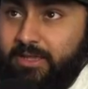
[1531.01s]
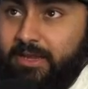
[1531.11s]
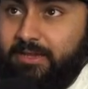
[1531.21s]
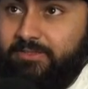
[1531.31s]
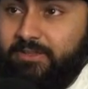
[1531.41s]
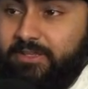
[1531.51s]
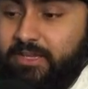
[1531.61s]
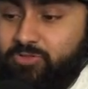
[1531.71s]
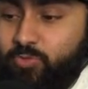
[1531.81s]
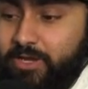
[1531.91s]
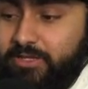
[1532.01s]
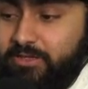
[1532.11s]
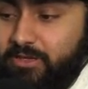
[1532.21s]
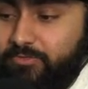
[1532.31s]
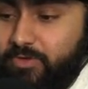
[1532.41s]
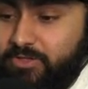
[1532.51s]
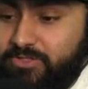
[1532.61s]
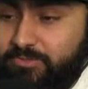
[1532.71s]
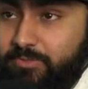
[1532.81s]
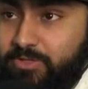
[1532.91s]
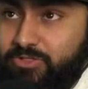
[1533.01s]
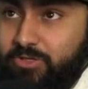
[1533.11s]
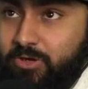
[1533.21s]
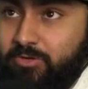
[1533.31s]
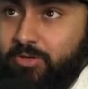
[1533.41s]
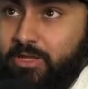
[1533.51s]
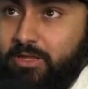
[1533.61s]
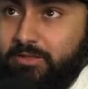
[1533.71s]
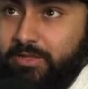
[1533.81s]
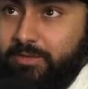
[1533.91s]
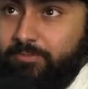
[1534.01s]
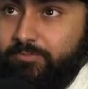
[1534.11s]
And I think he has wacky enough submission or like